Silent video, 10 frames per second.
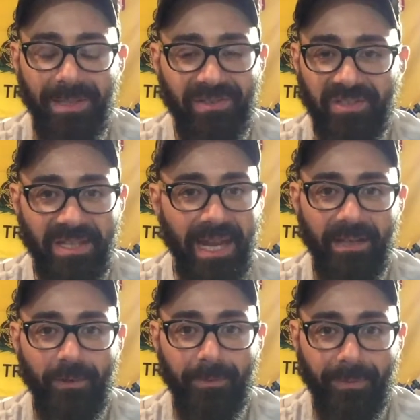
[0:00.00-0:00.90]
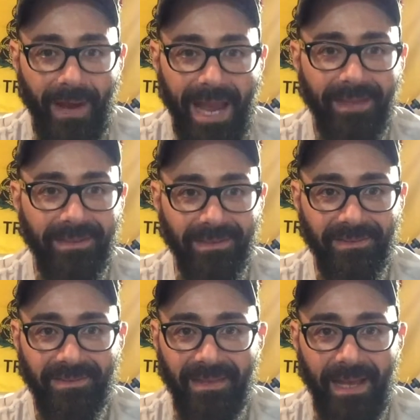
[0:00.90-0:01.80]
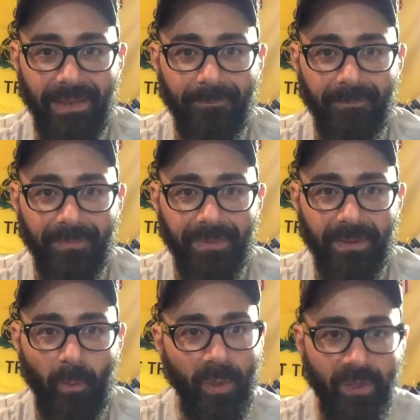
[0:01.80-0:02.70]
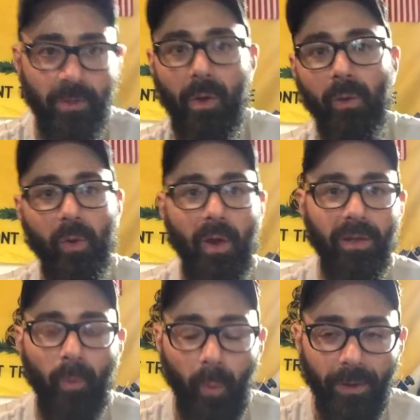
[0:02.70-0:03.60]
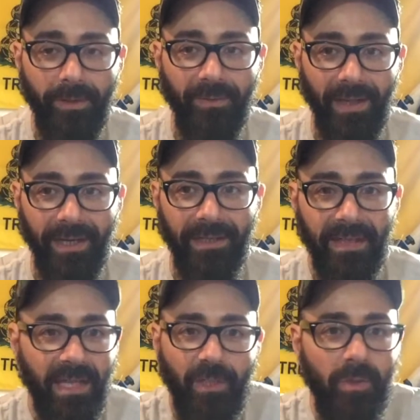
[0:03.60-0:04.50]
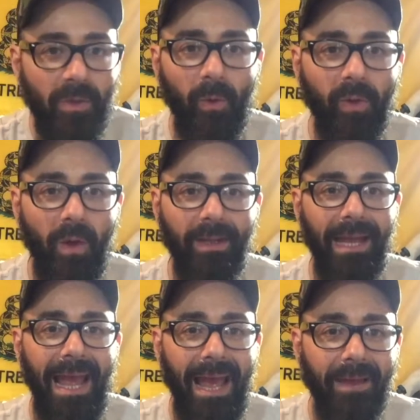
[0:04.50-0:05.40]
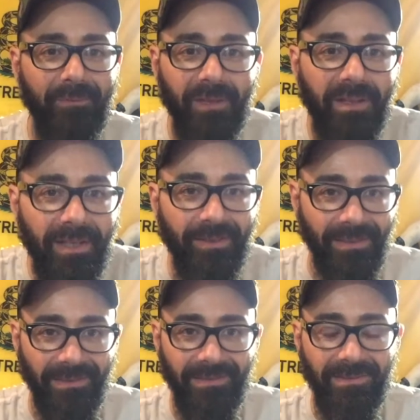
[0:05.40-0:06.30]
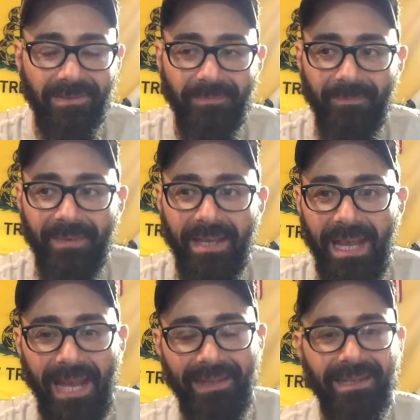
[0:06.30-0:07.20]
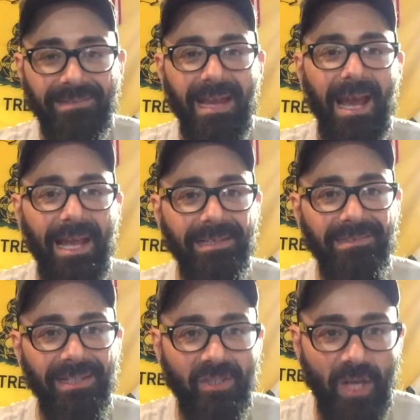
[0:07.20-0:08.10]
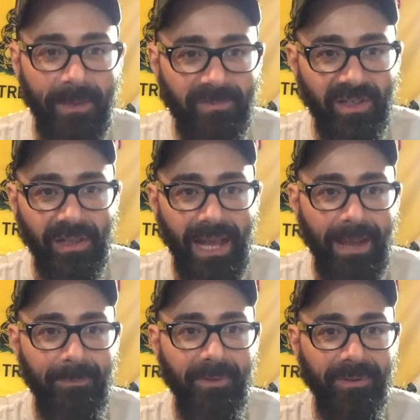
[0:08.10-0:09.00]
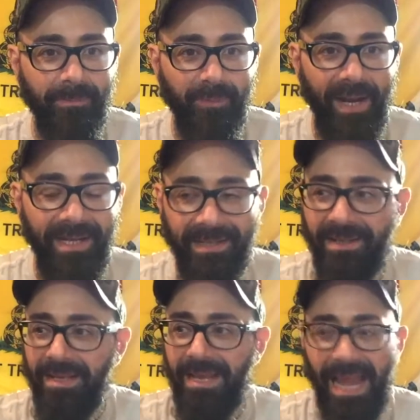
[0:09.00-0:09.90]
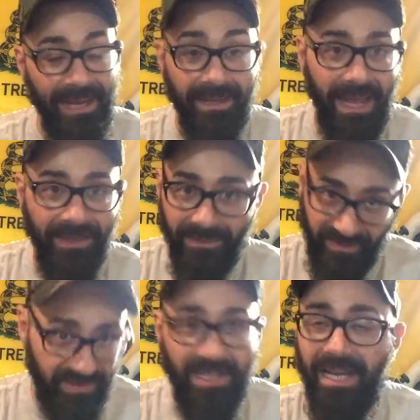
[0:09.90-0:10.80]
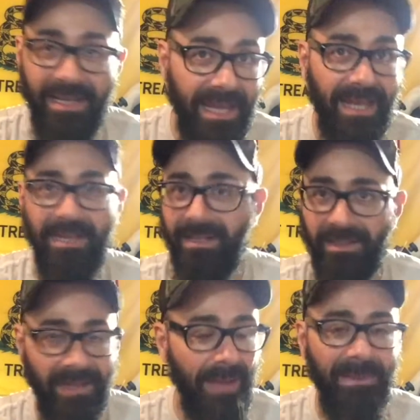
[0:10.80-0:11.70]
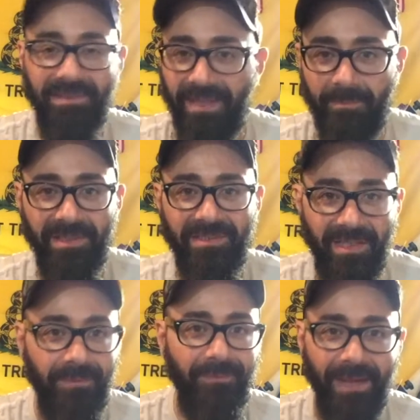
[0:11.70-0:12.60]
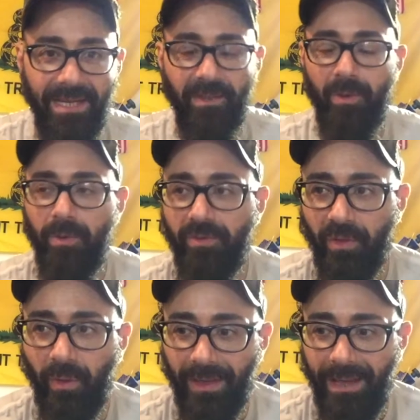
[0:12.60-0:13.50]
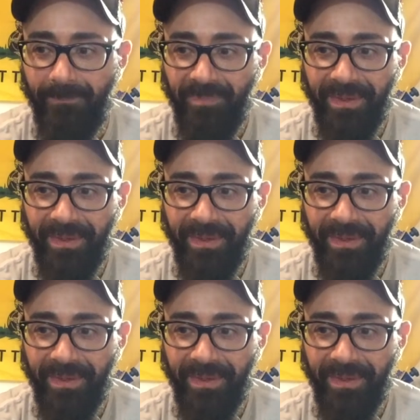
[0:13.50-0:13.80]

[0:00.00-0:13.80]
be standard practice that when you no longer work there, you no longer have clearance. And these guys like James Clapper and Brennan and CNN and MSNBC, fake news and all that,